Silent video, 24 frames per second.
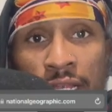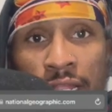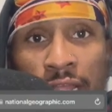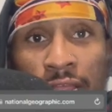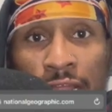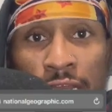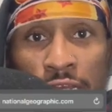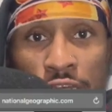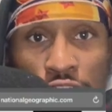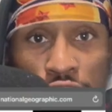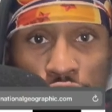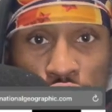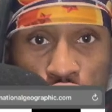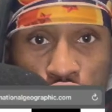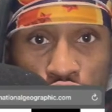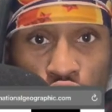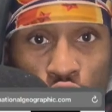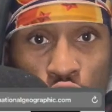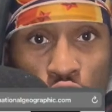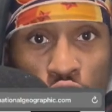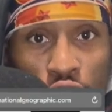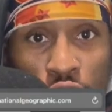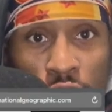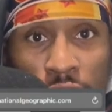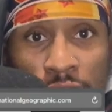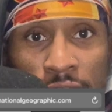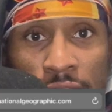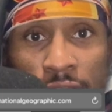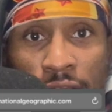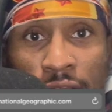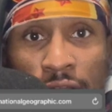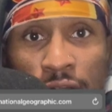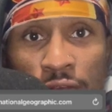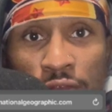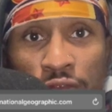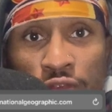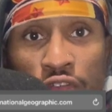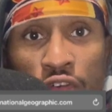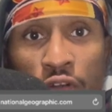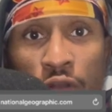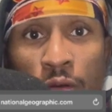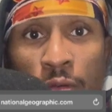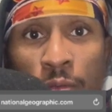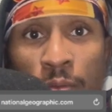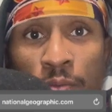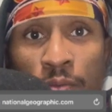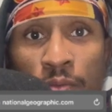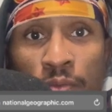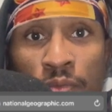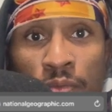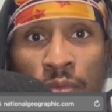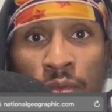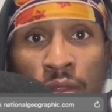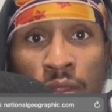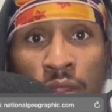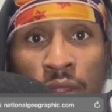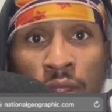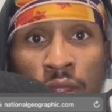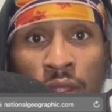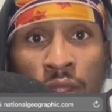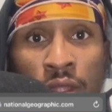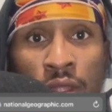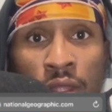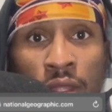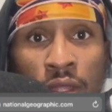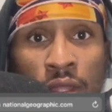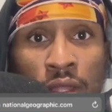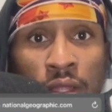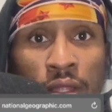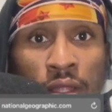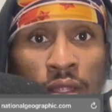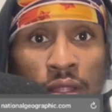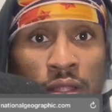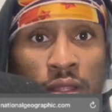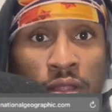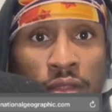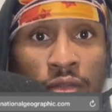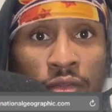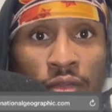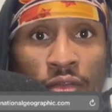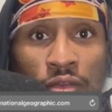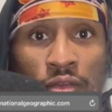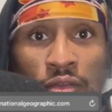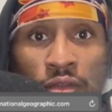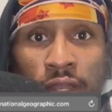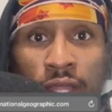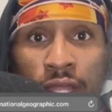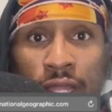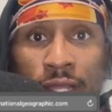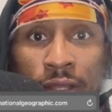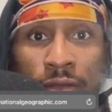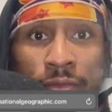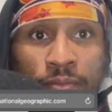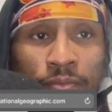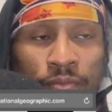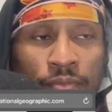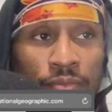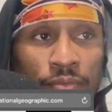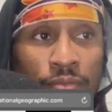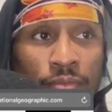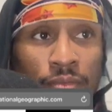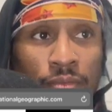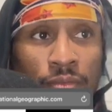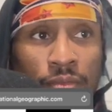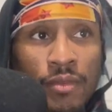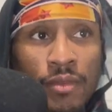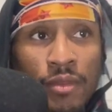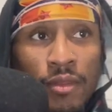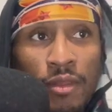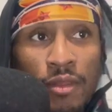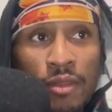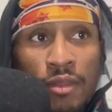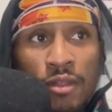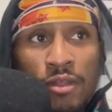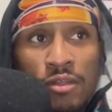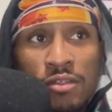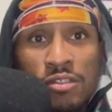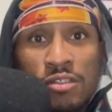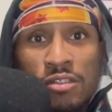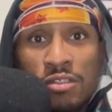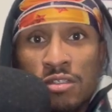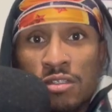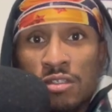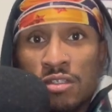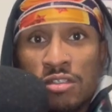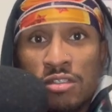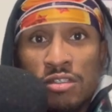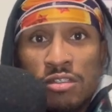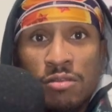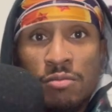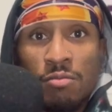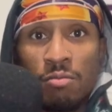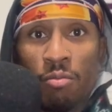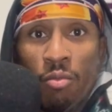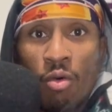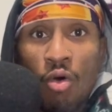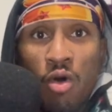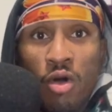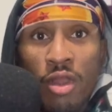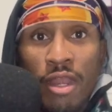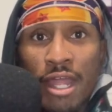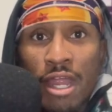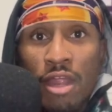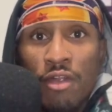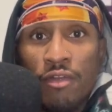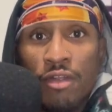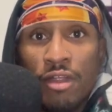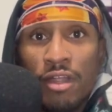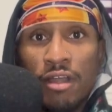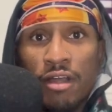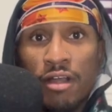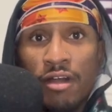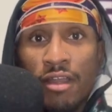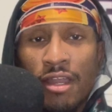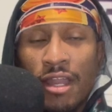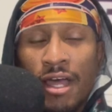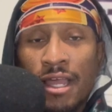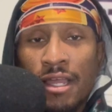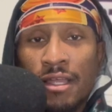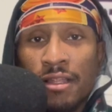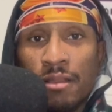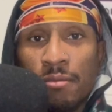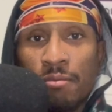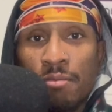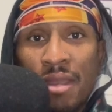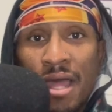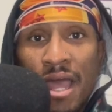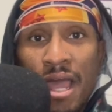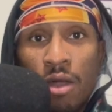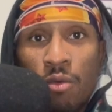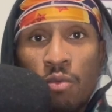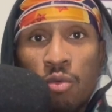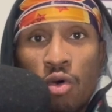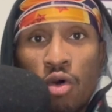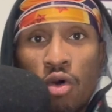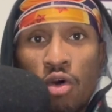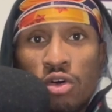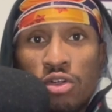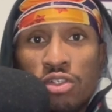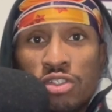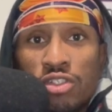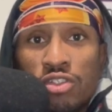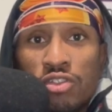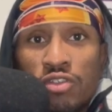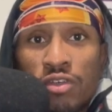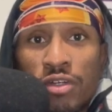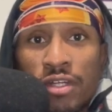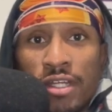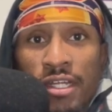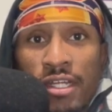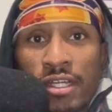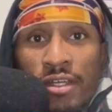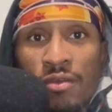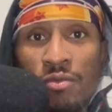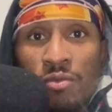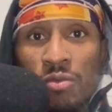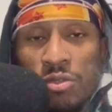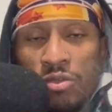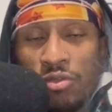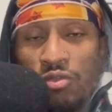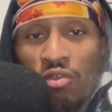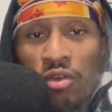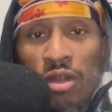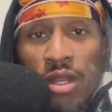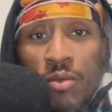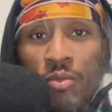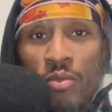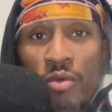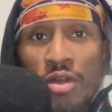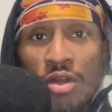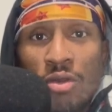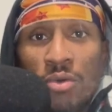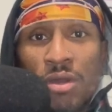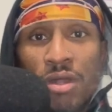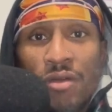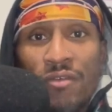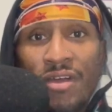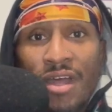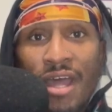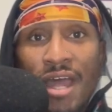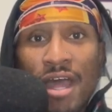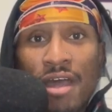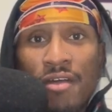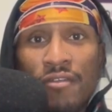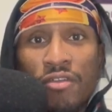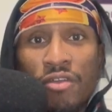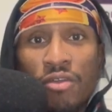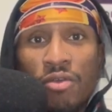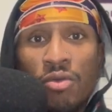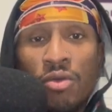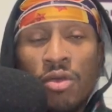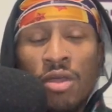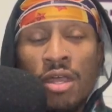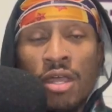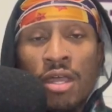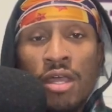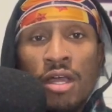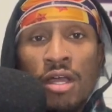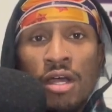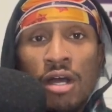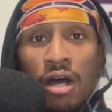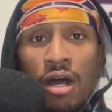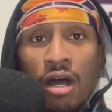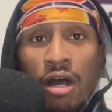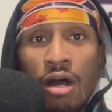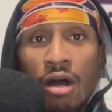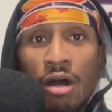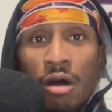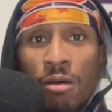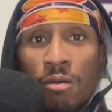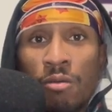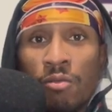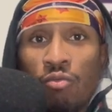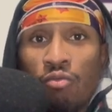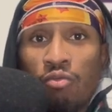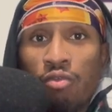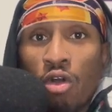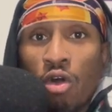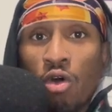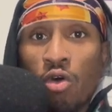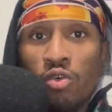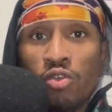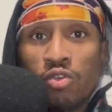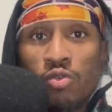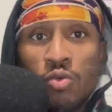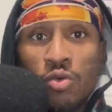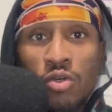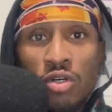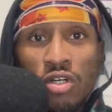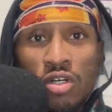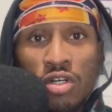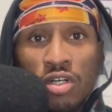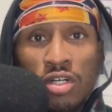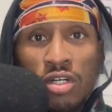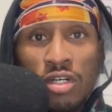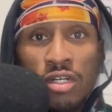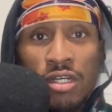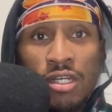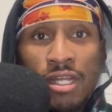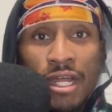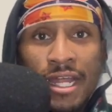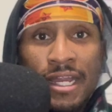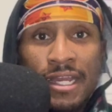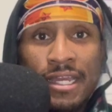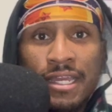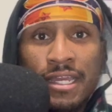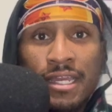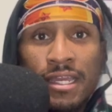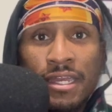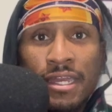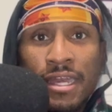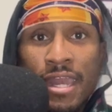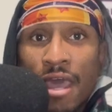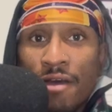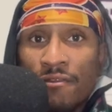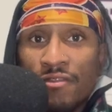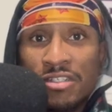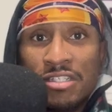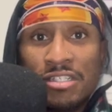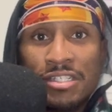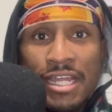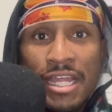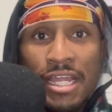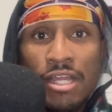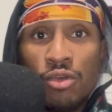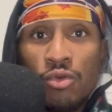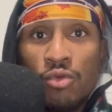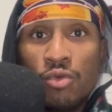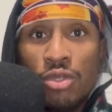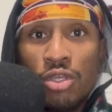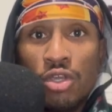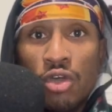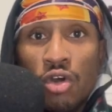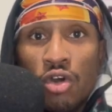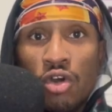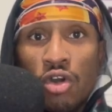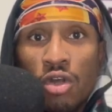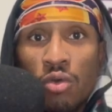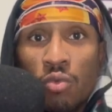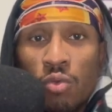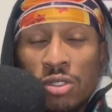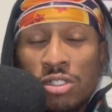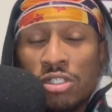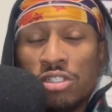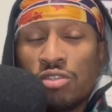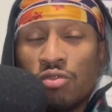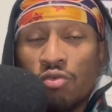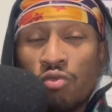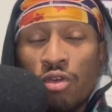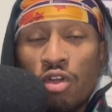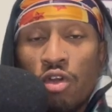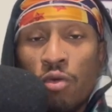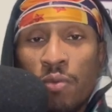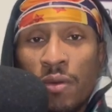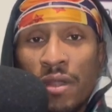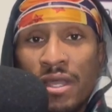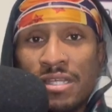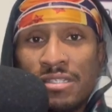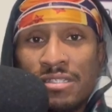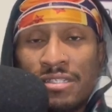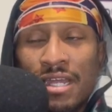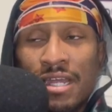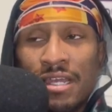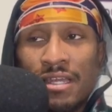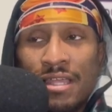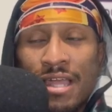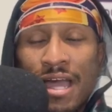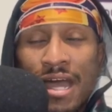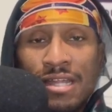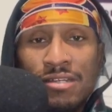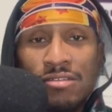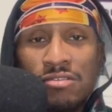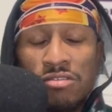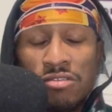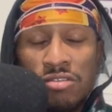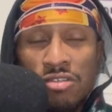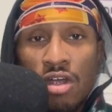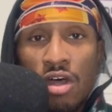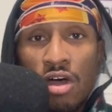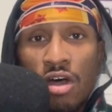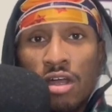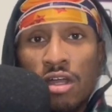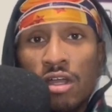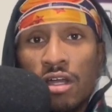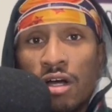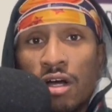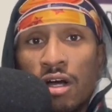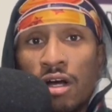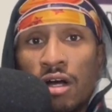and destroyed from like the small area, like Black Wall Street, Greenwood, or whatever have you, Rosewood, like Neversink, New York, which is a real place that got sunk.